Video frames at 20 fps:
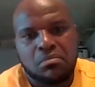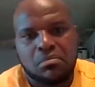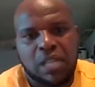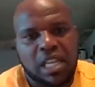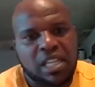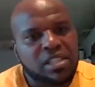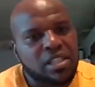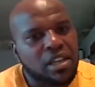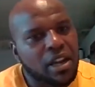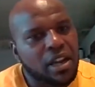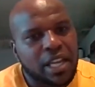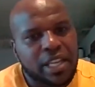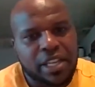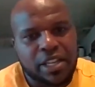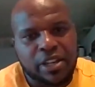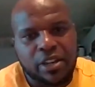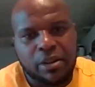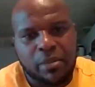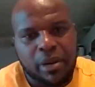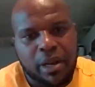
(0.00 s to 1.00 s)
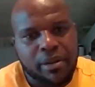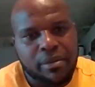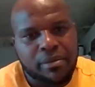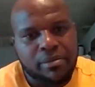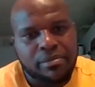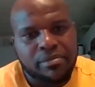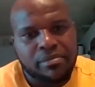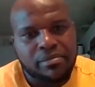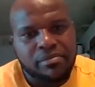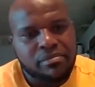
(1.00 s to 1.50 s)
that's all I care about.
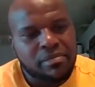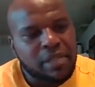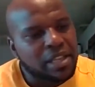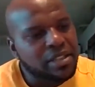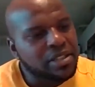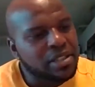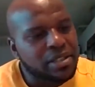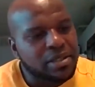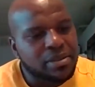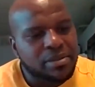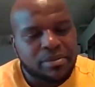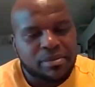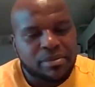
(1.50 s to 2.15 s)
That's it.